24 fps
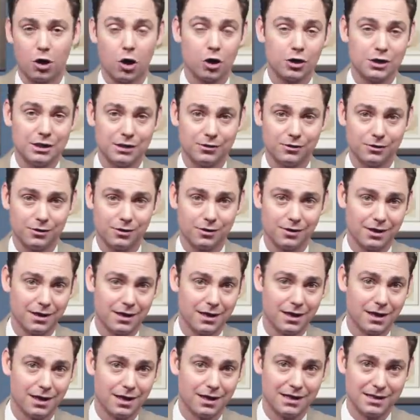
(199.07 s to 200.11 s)
car dealer
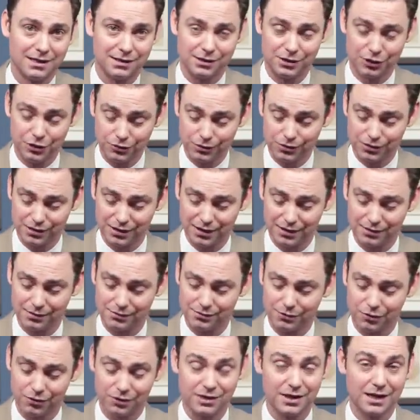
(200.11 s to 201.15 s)
uh, in
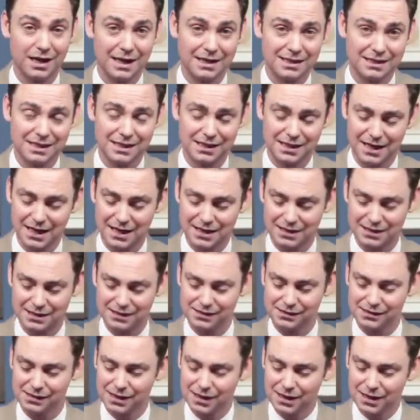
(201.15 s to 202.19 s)
Houston during the 1980s.